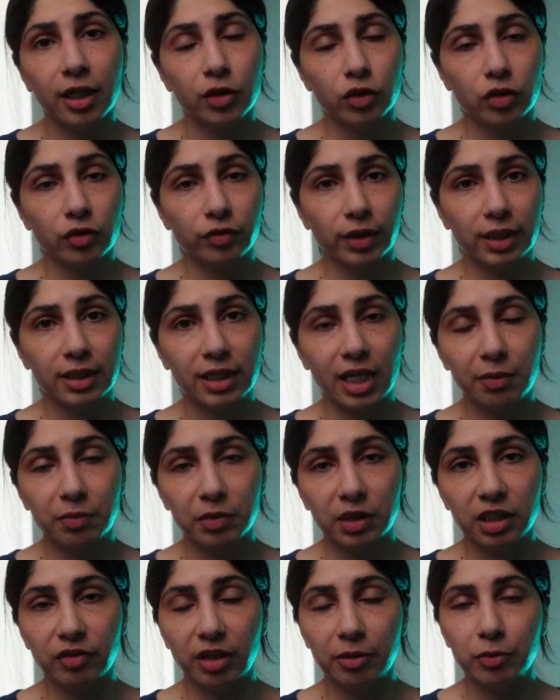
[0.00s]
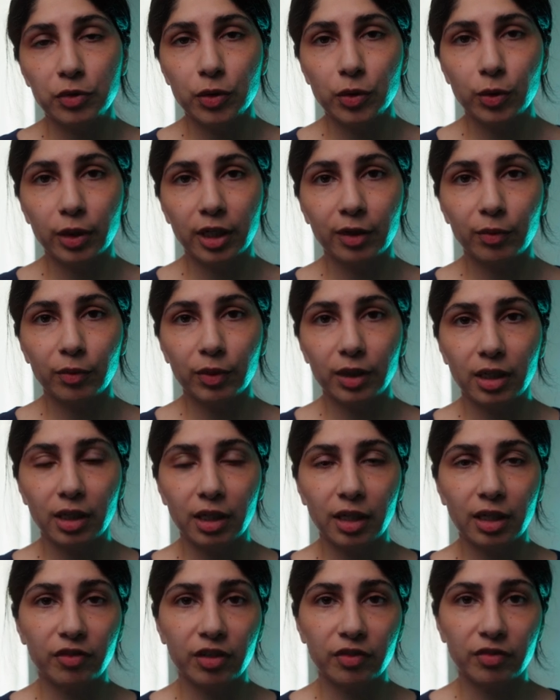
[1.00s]
So for example, if I'm shooting with
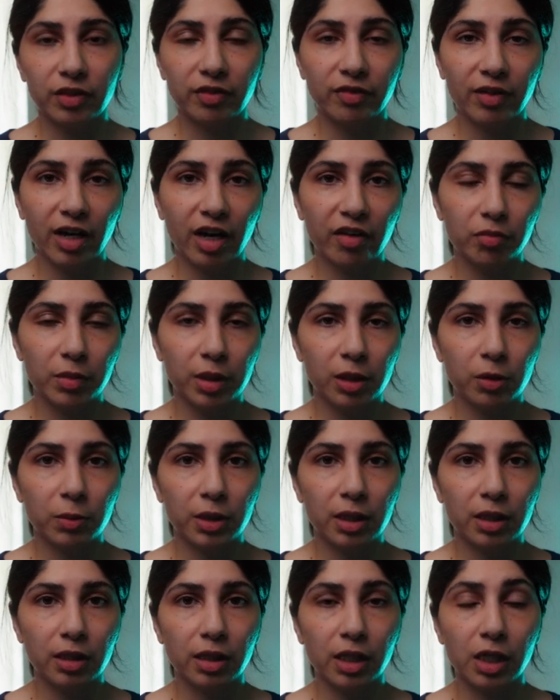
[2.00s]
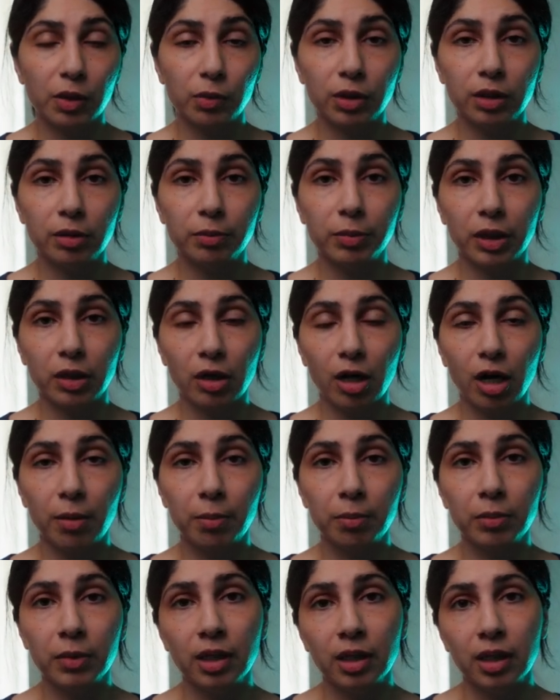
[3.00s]
a 55mm, it will
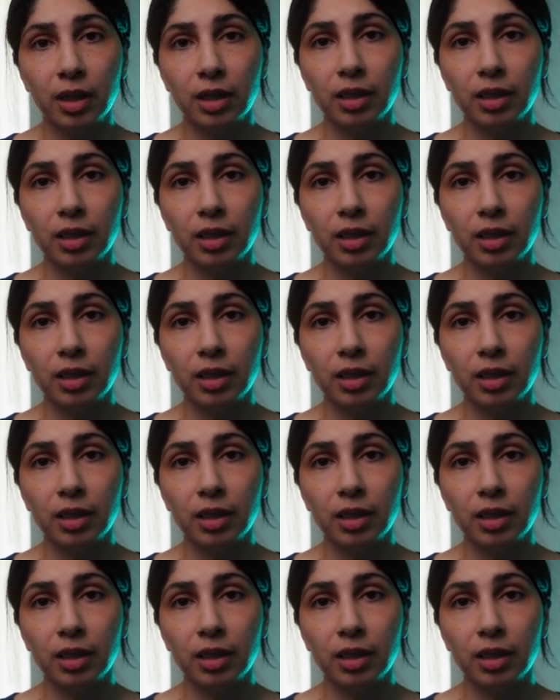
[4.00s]
become